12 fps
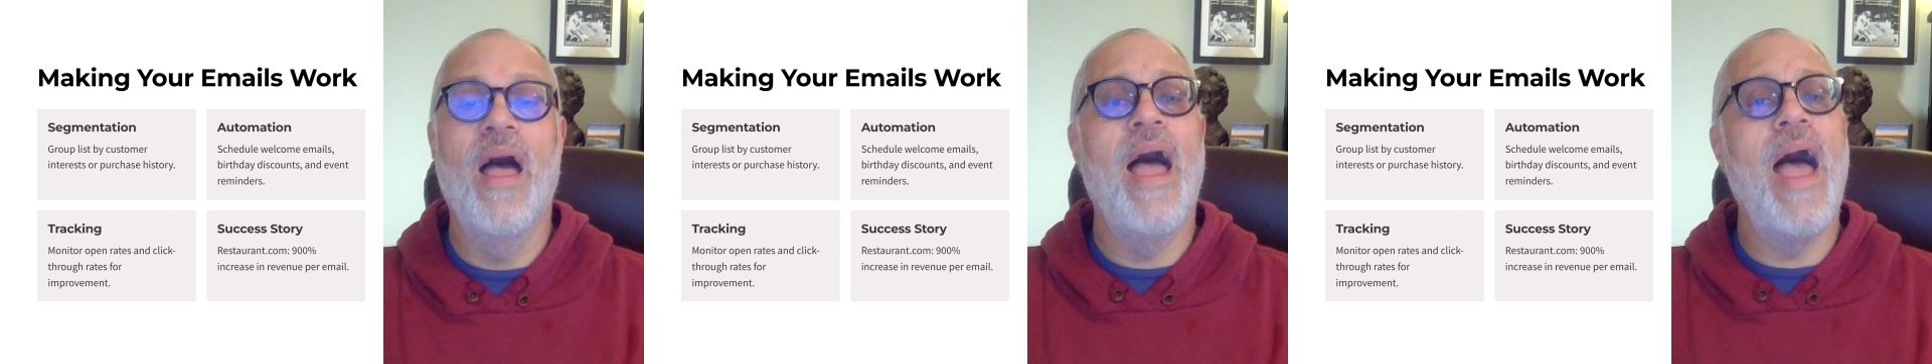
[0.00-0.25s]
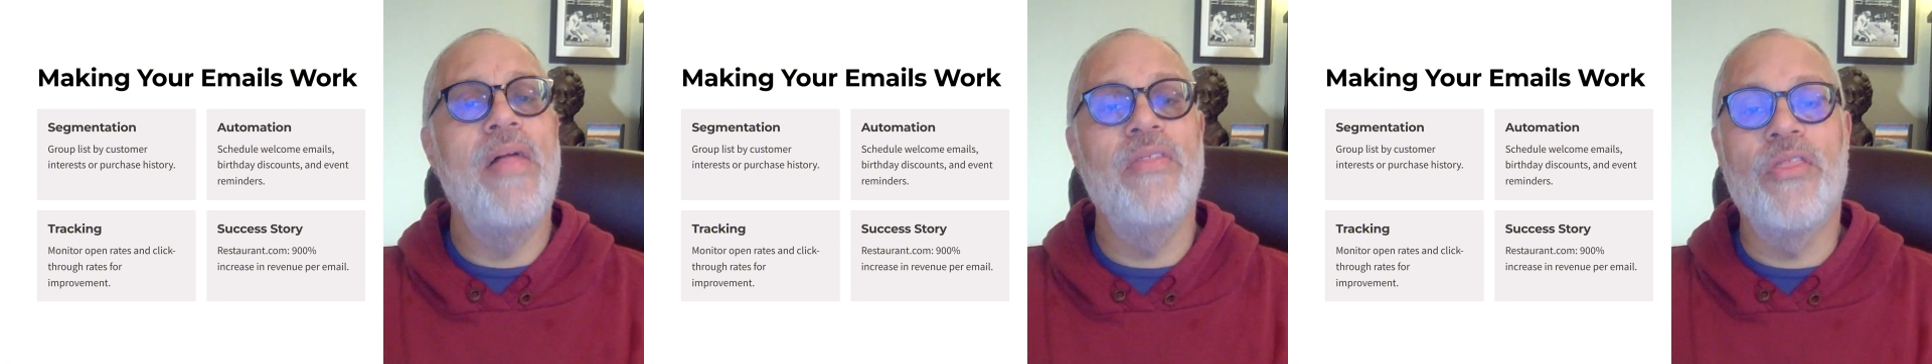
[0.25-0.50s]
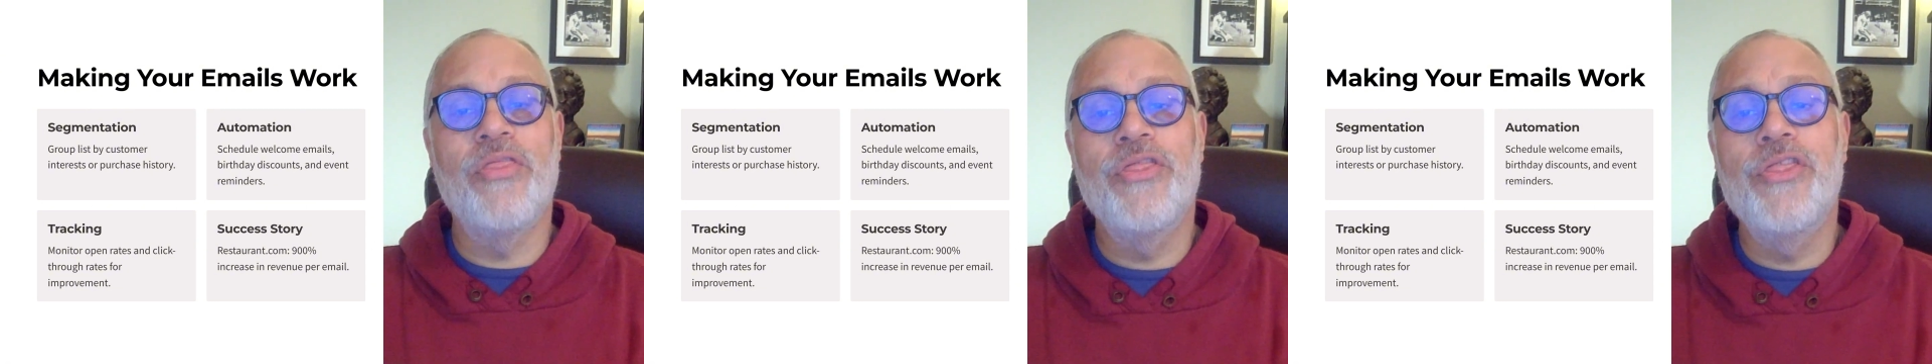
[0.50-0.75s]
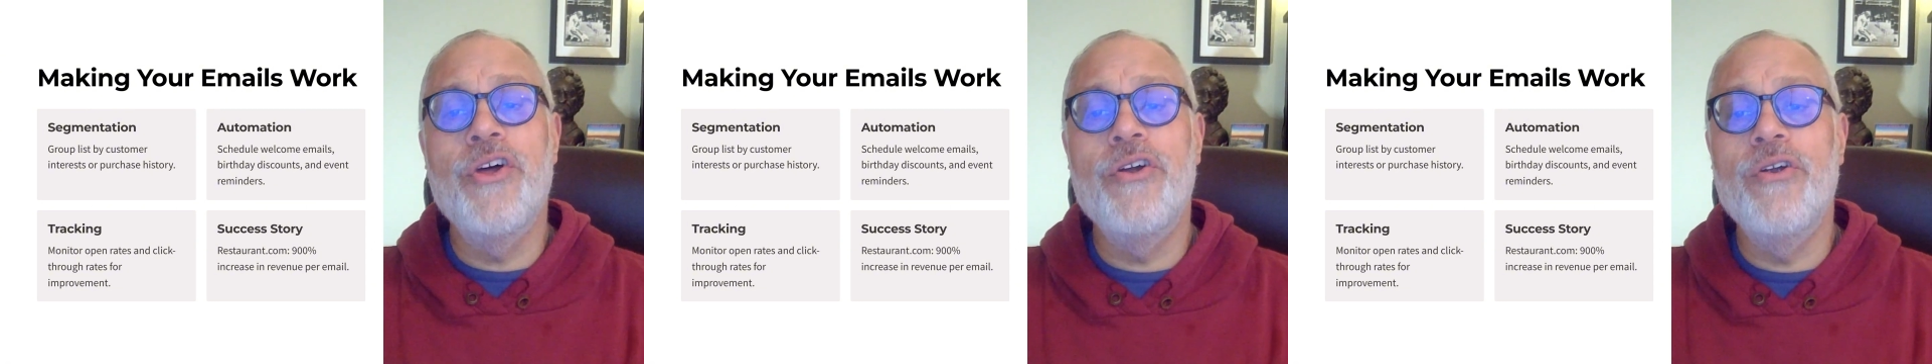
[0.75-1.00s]
And the
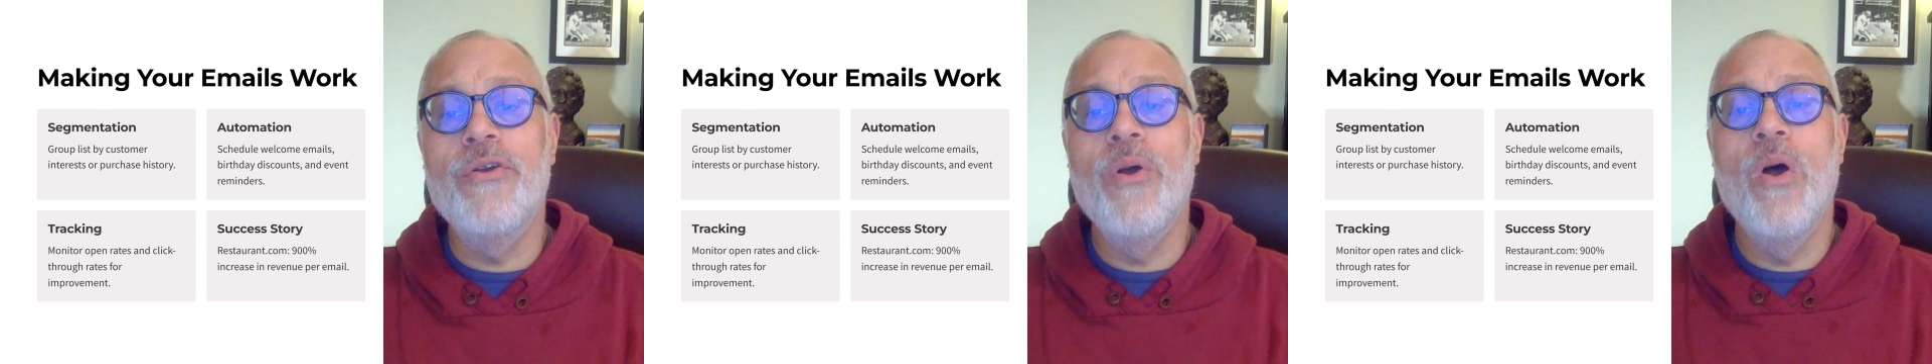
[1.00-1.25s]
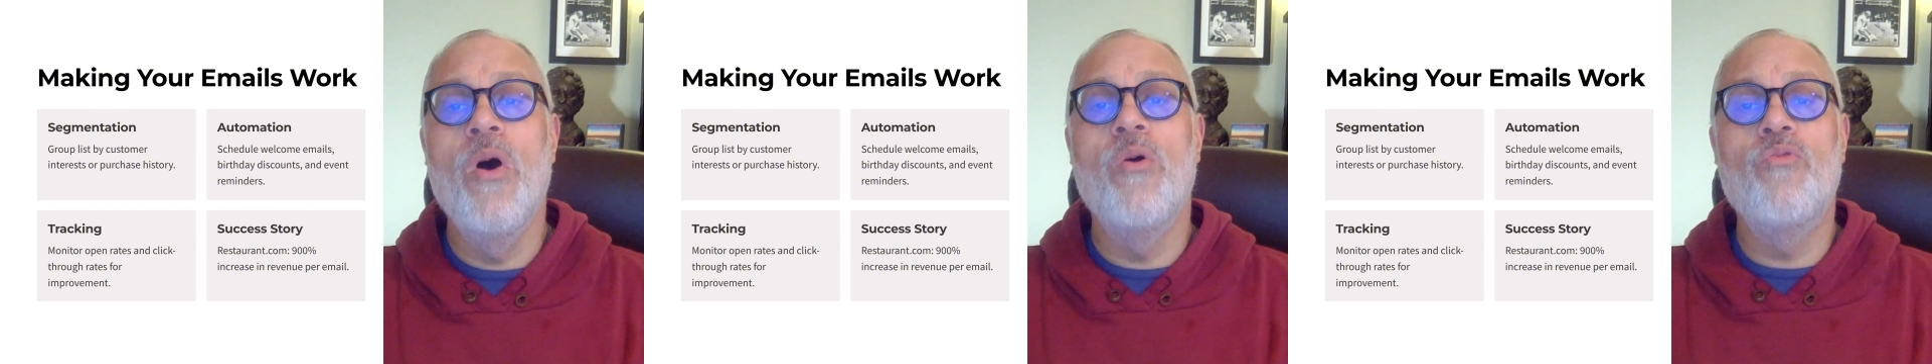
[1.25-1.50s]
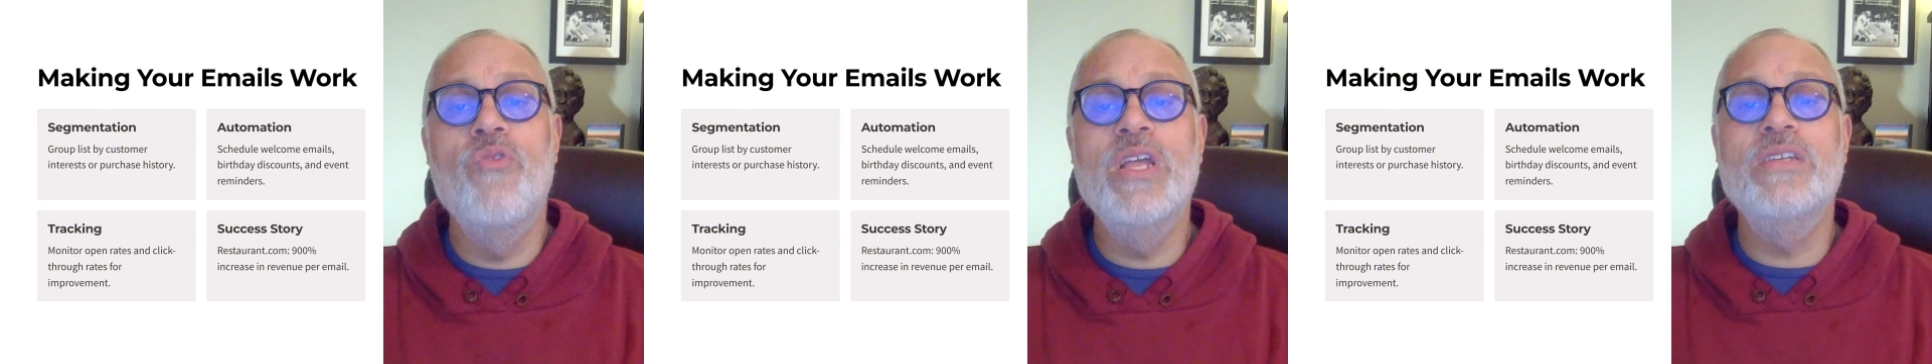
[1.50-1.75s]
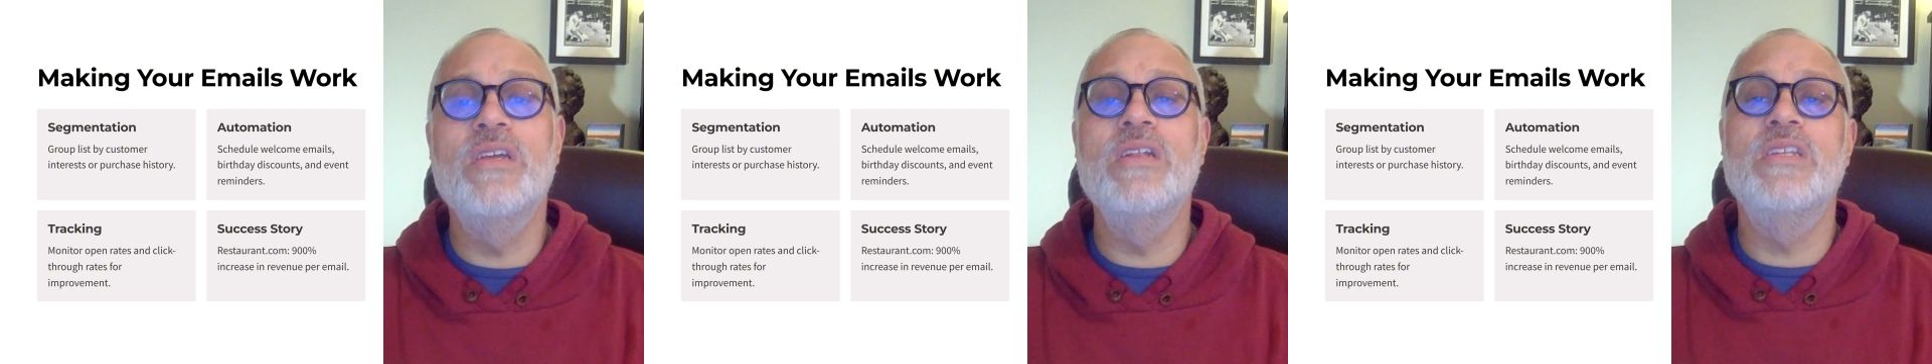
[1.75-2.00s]
third
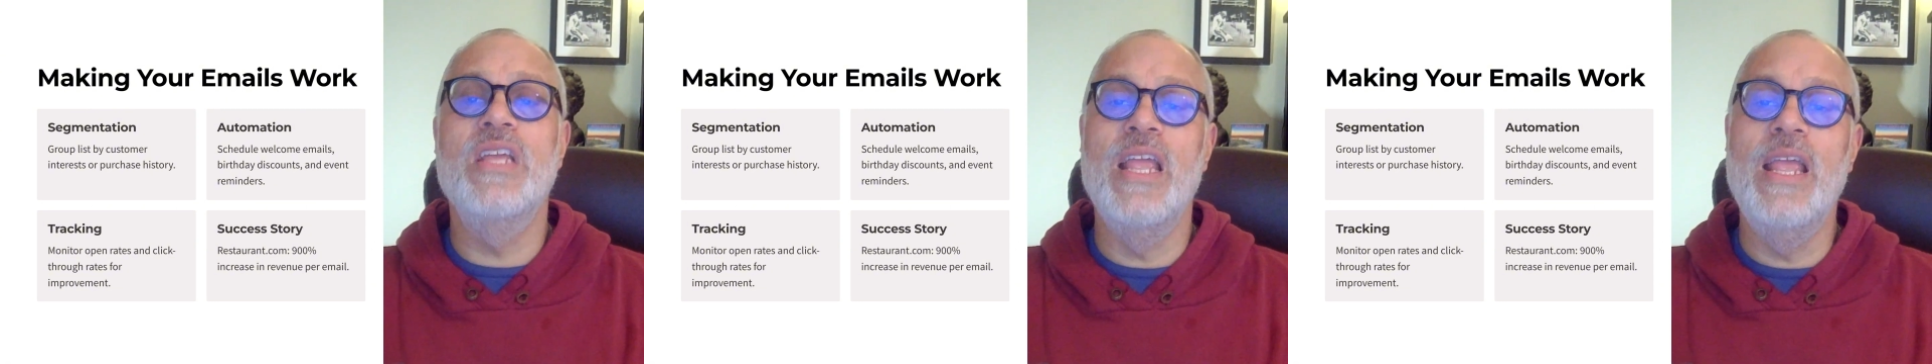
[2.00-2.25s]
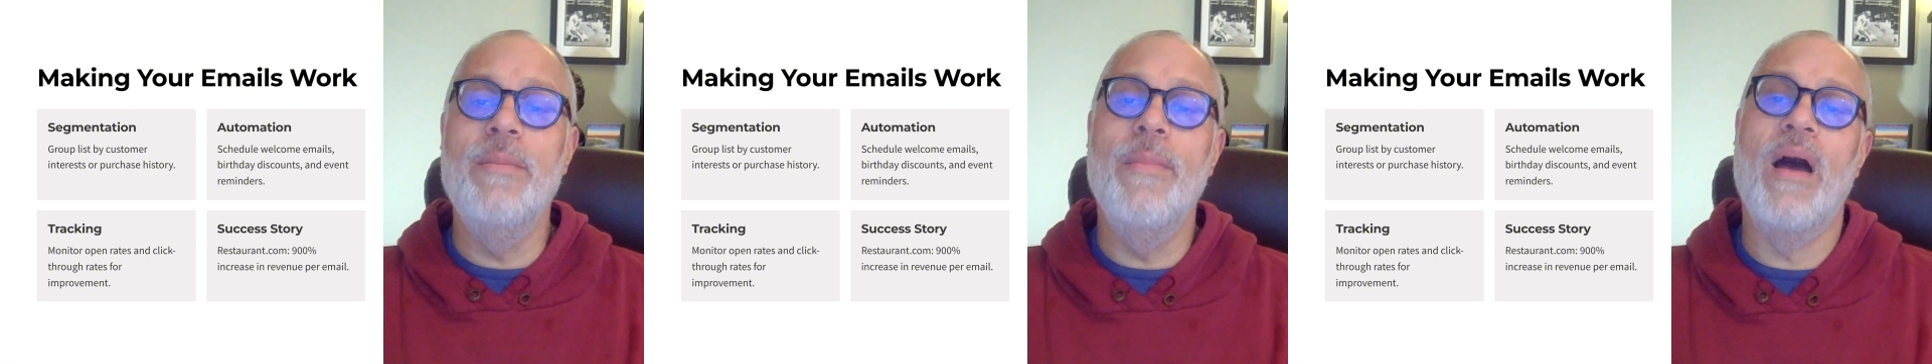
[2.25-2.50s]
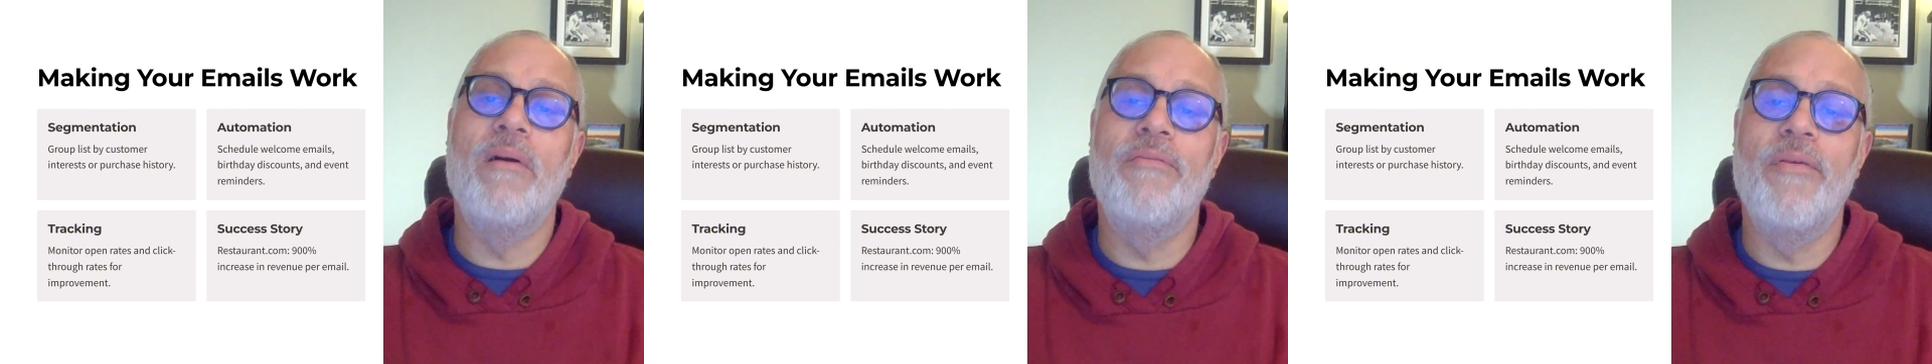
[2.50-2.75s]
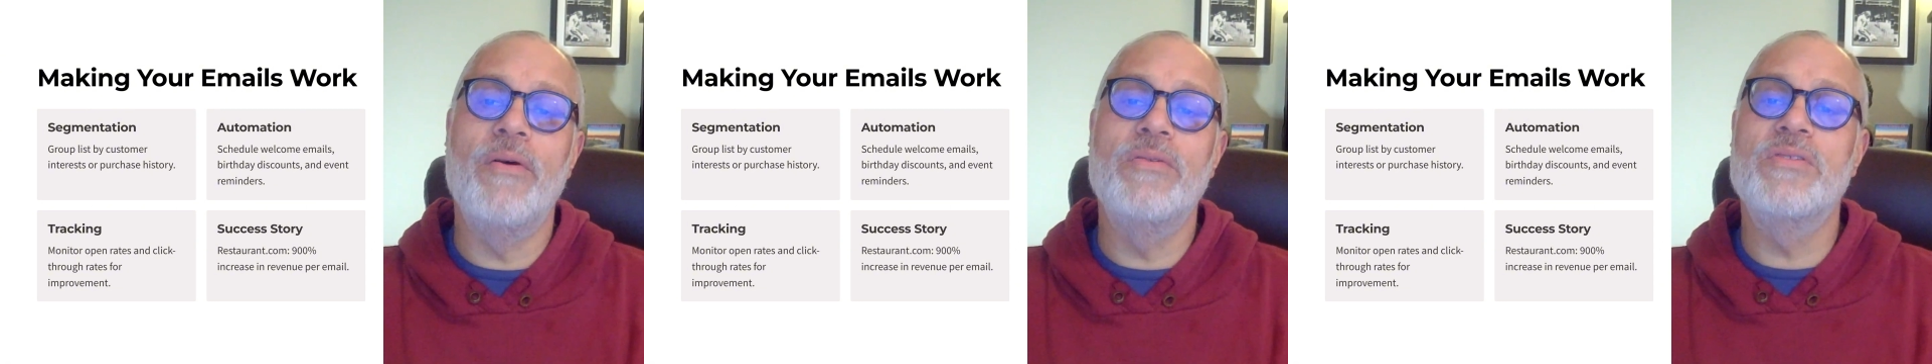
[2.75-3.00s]
reason to email
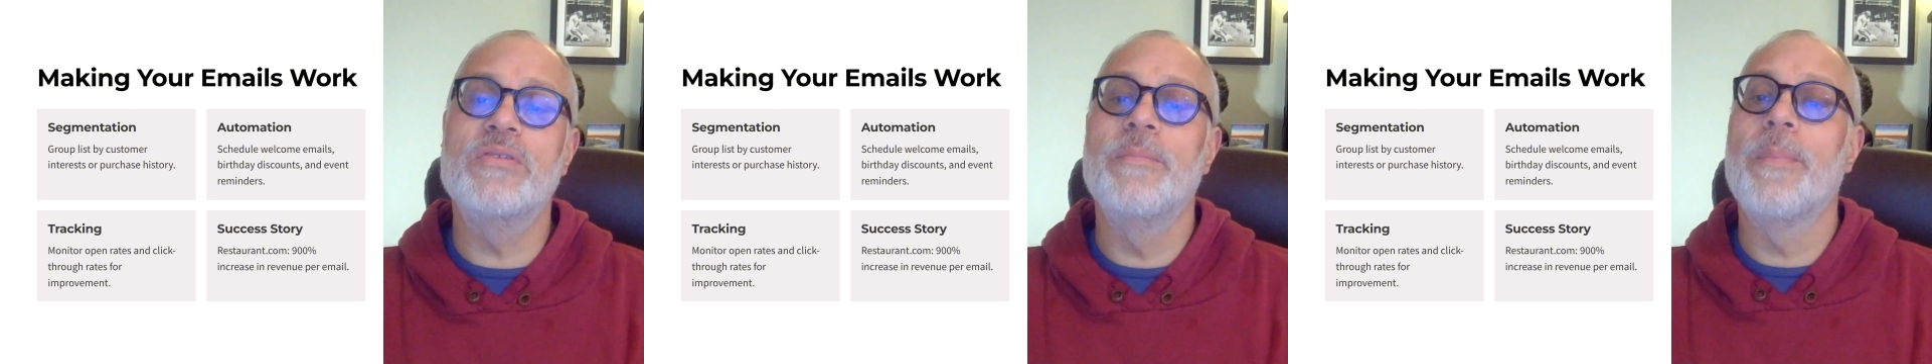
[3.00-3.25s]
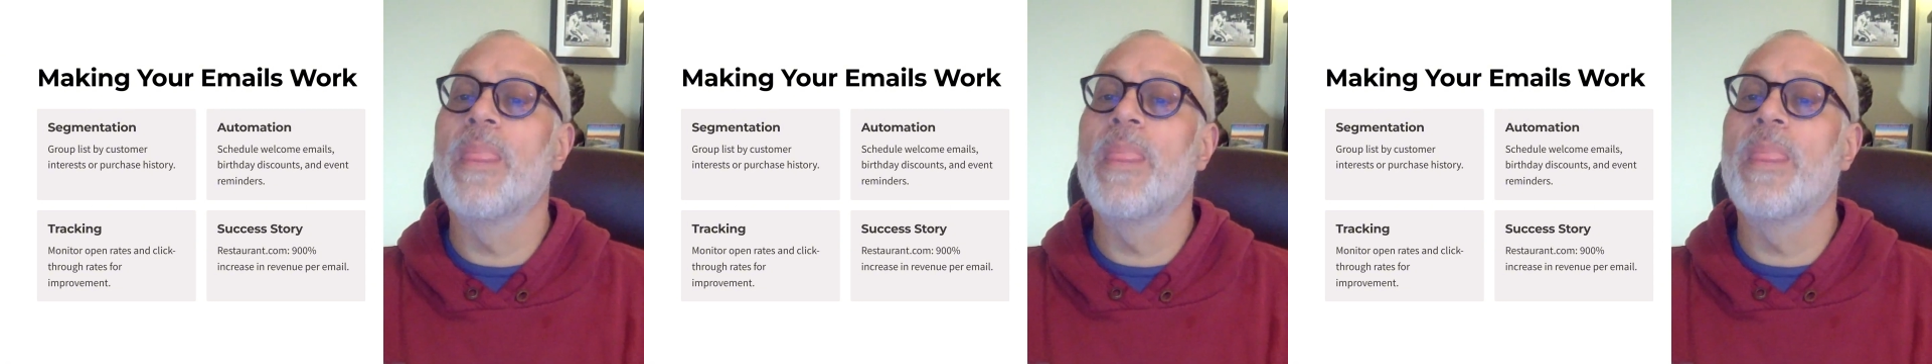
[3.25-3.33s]
folks